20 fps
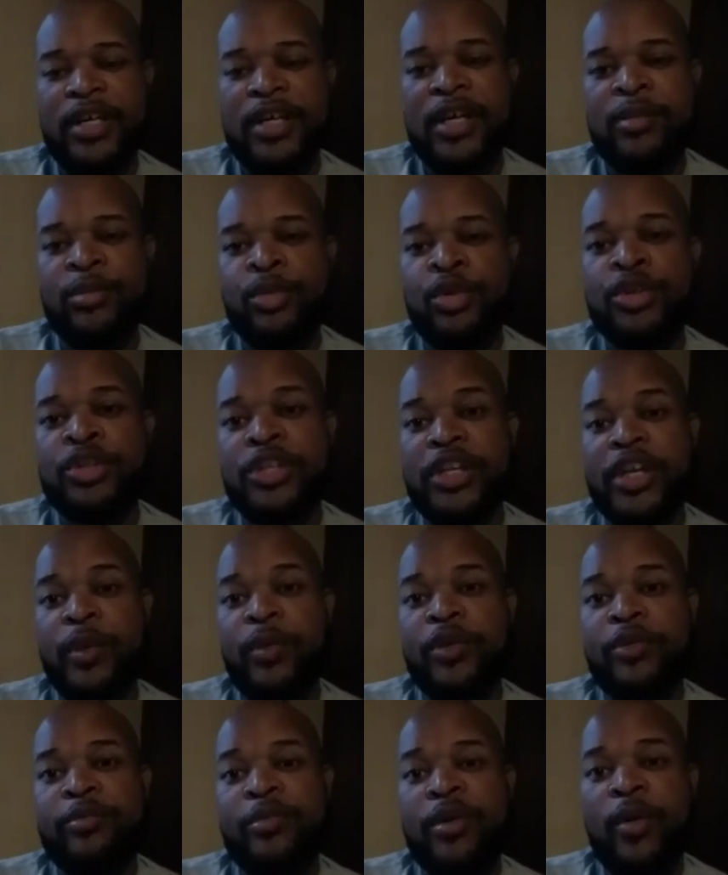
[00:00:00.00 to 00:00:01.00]
I'm usually here
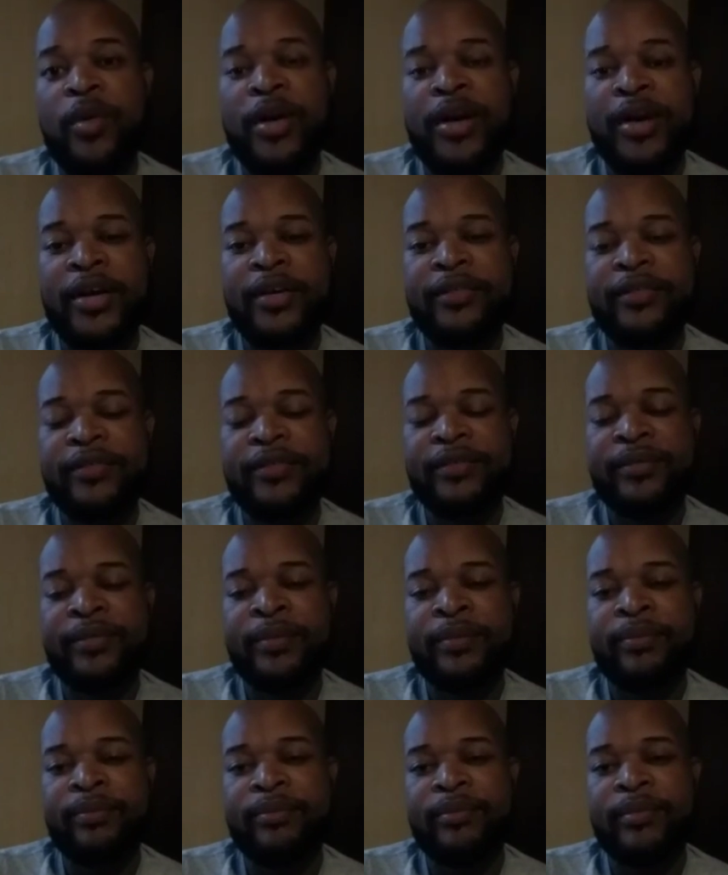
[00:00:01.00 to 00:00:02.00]
with my wife.
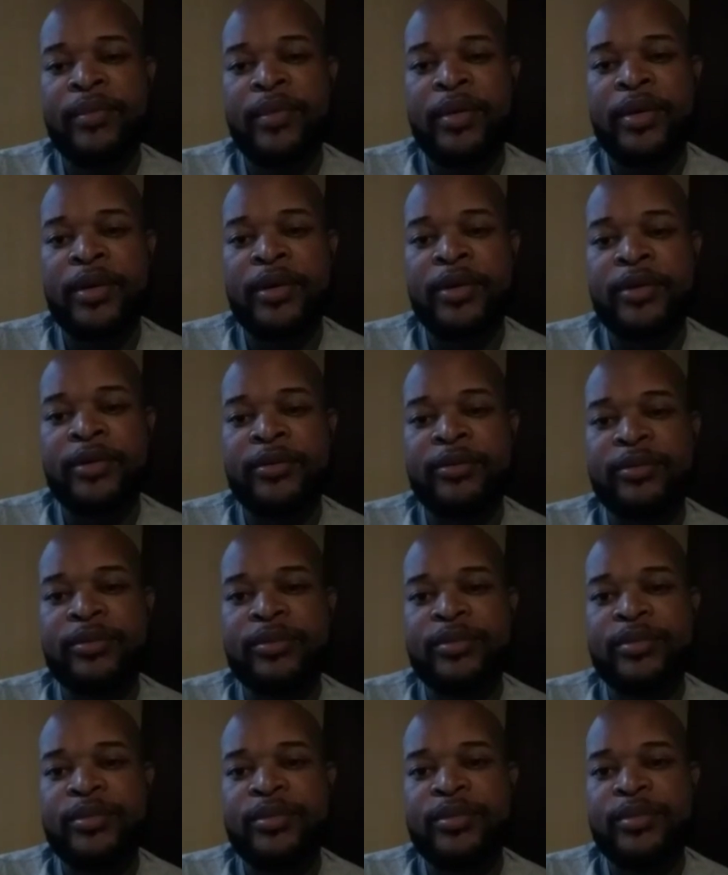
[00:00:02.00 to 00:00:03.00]
Uh,
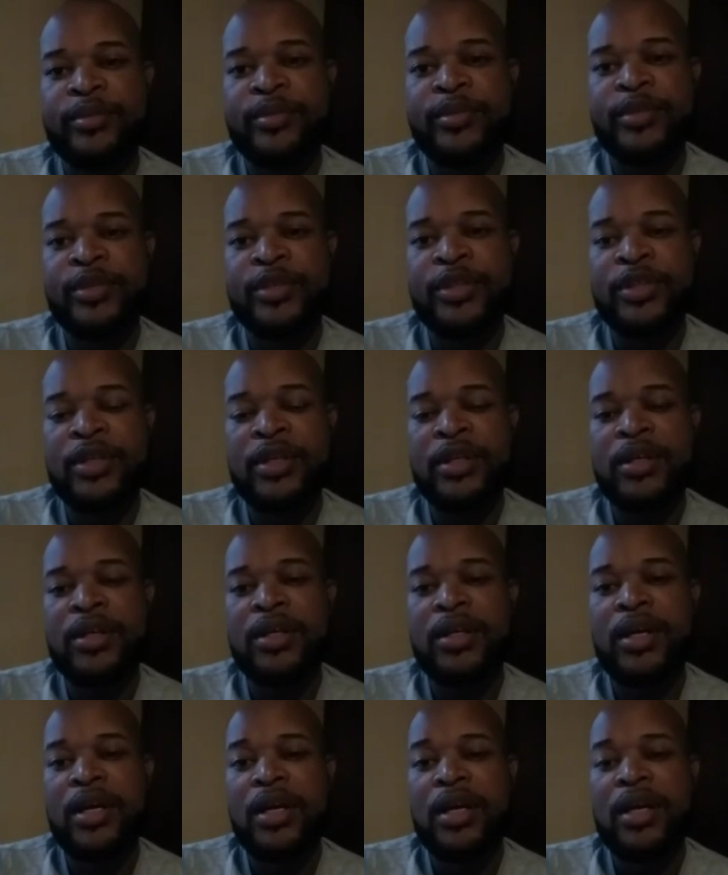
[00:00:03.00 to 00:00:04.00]
she
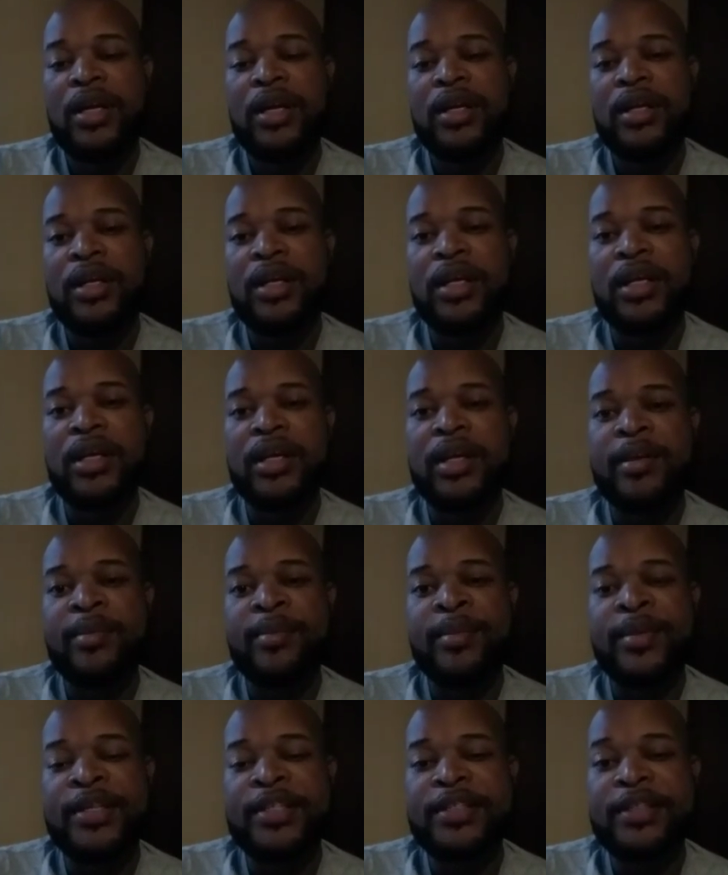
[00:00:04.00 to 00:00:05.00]
didn't get
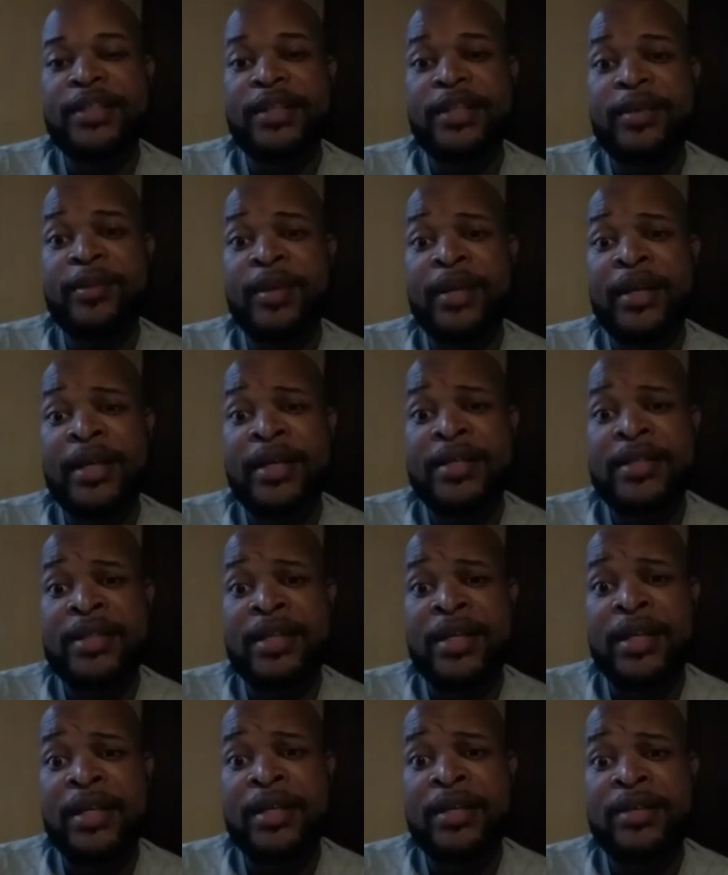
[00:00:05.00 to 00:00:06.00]
much sleep last
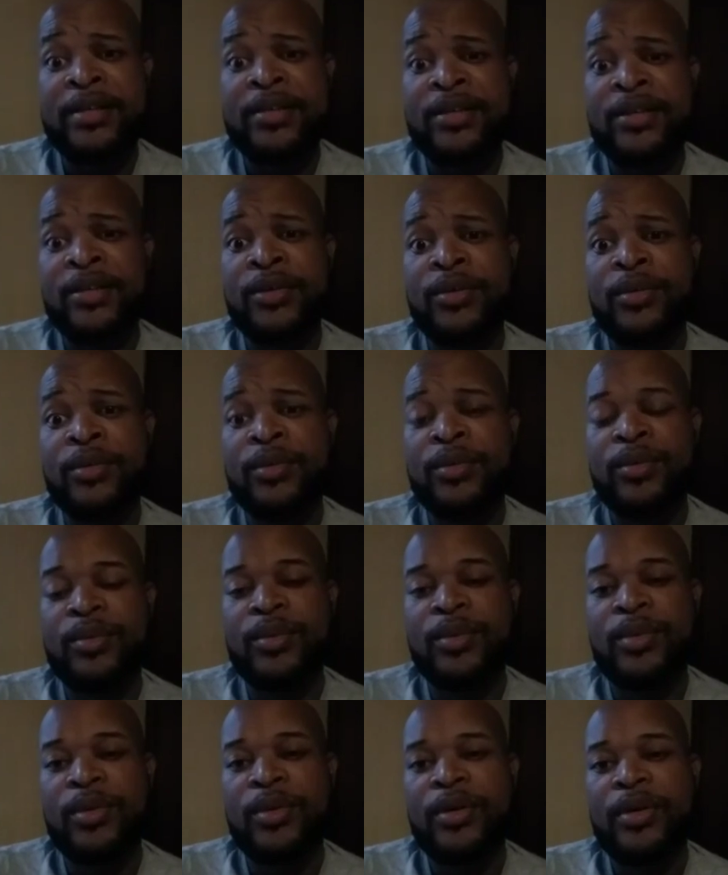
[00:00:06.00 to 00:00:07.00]
night, so
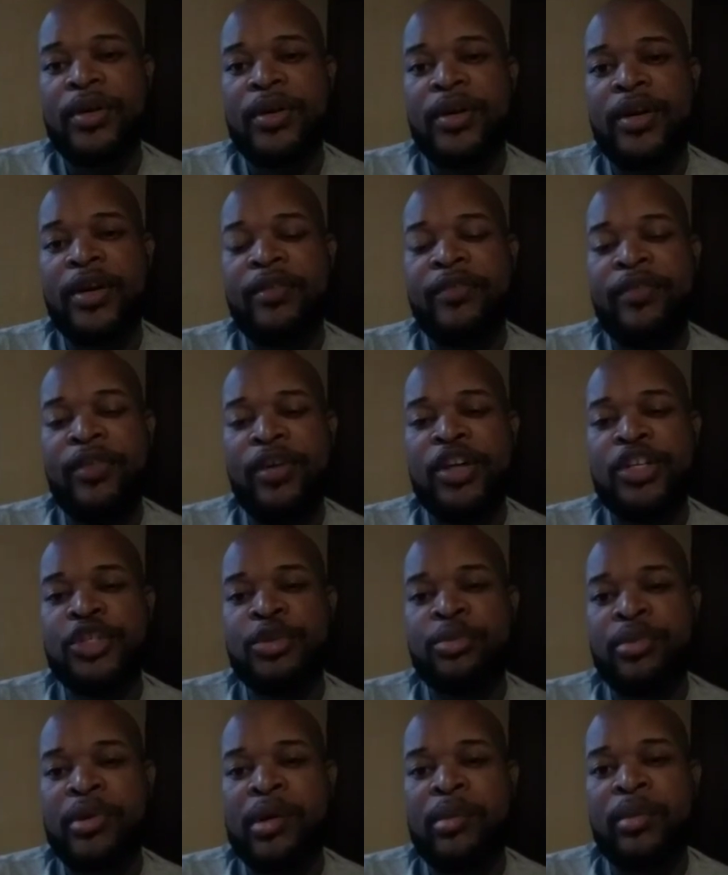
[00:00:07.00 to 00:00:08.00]
I figured she
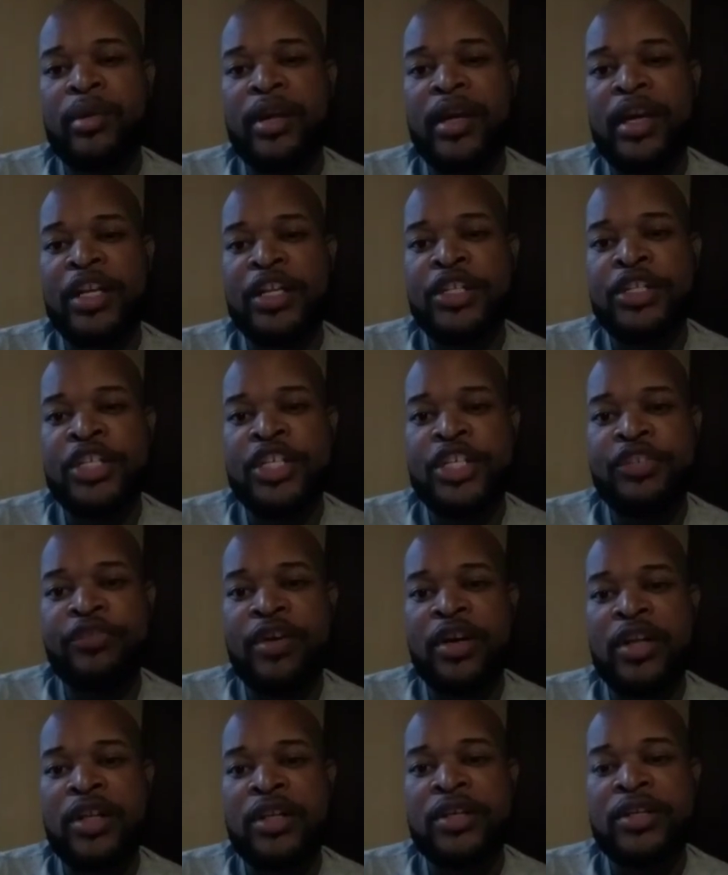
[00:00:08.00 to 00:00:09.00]
probably had just
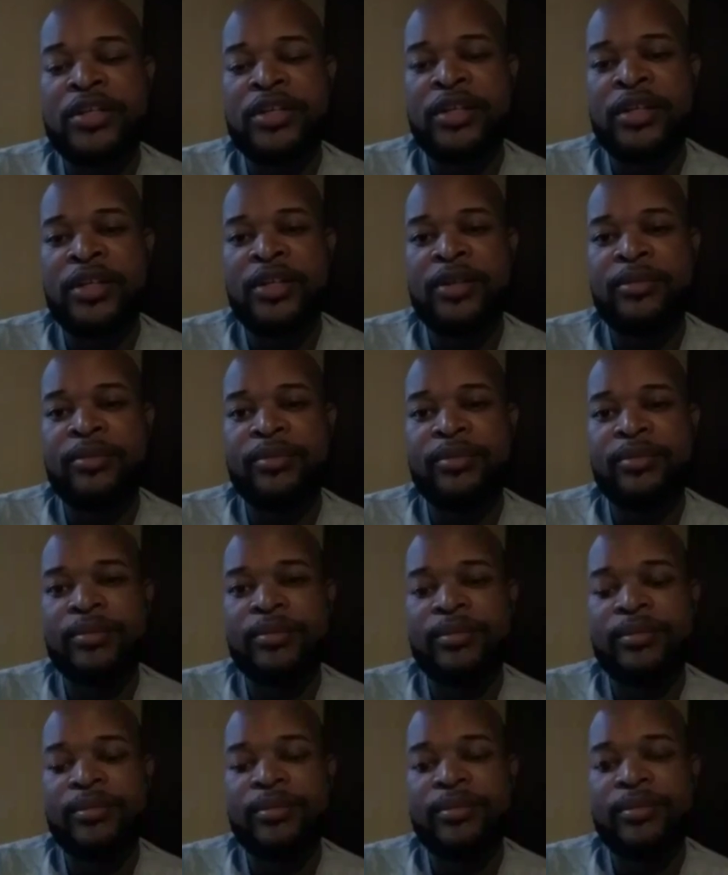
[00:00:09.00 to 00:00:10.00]
fallen asleep.
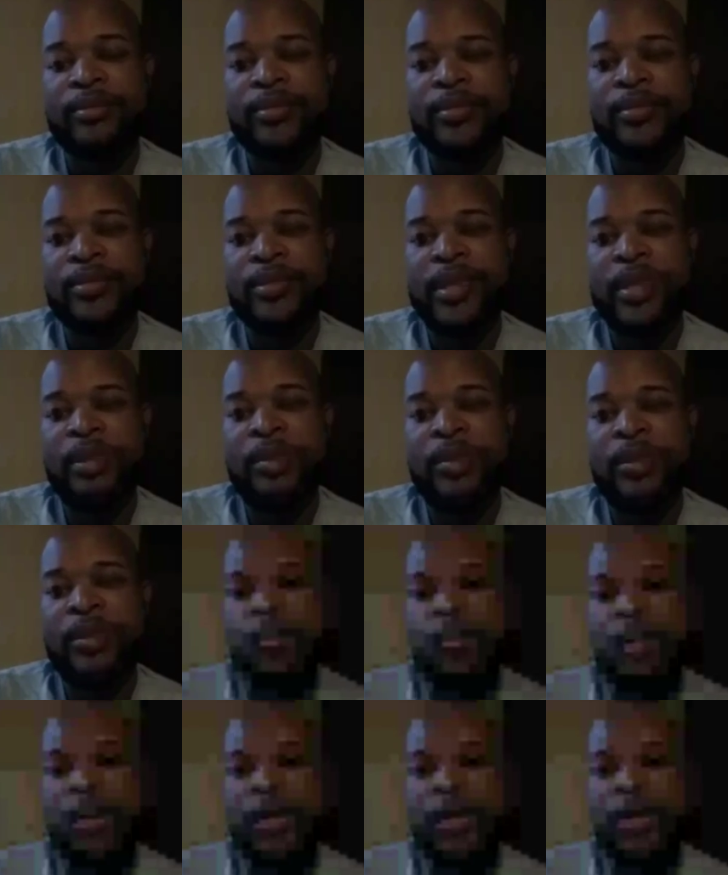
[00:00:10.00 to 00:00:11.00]
So I didn't want to
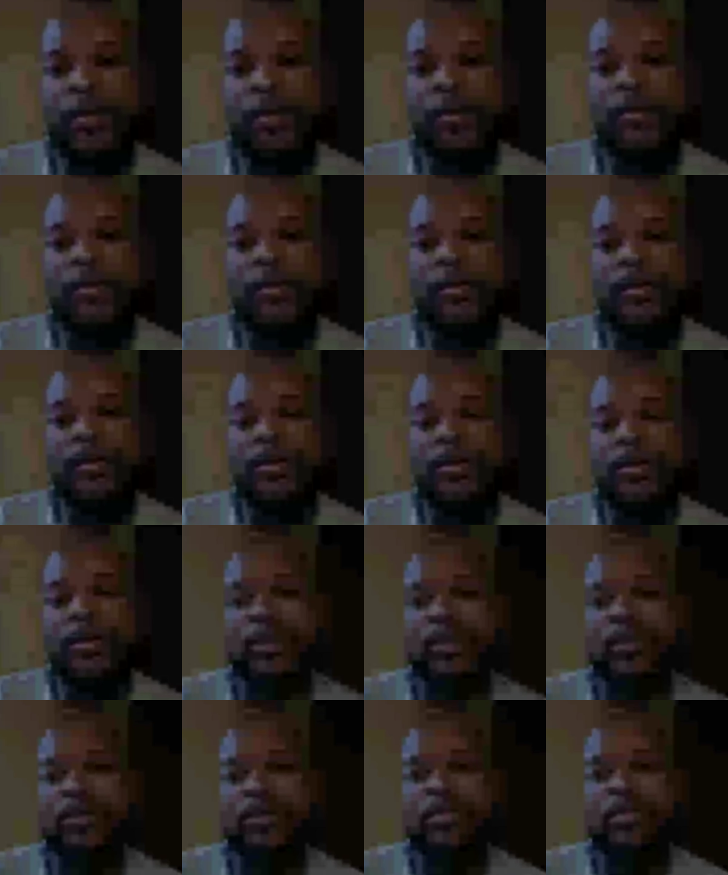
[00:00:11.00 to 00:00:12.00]
wake her
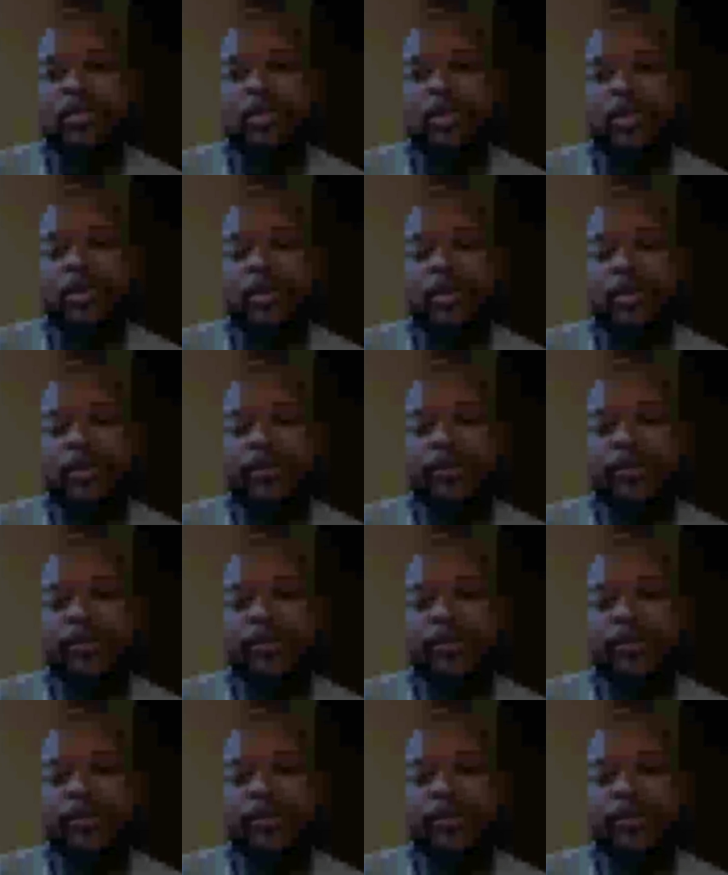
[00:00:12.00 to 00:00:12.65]
this morning.